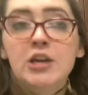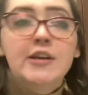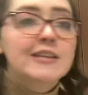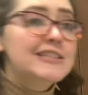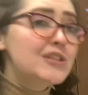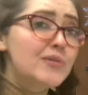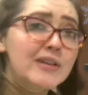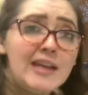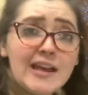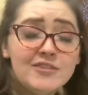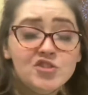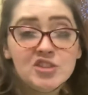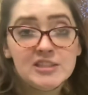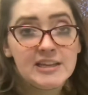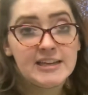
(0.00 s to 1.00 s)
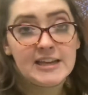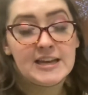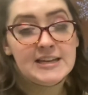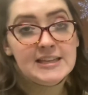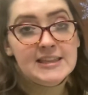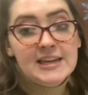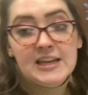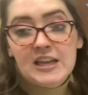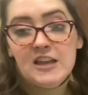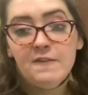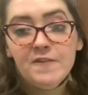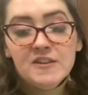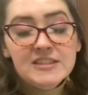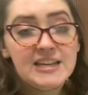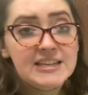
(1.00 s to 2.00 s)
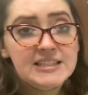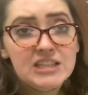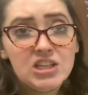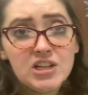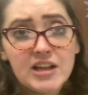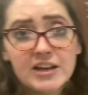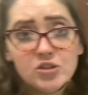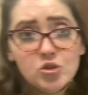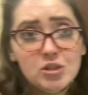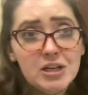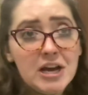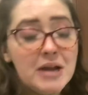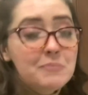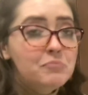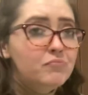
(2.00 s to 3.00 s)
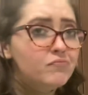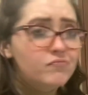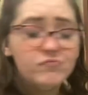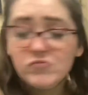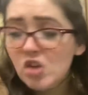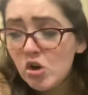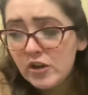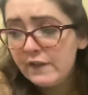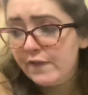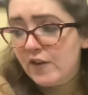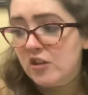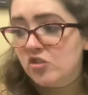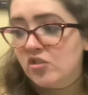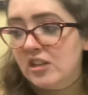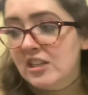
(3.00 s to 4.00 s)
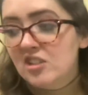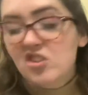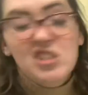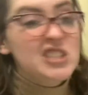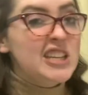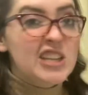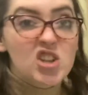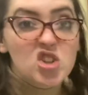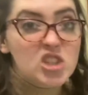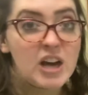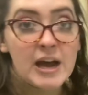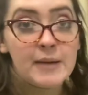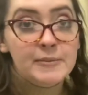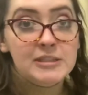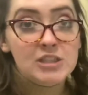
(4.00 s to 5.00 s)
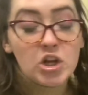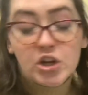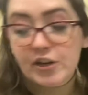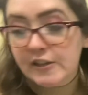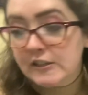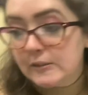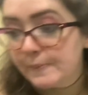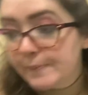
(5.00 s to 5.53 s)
so again, just like anything, if it takes a little extra time, don't get frustrated, just take your time, it's all good.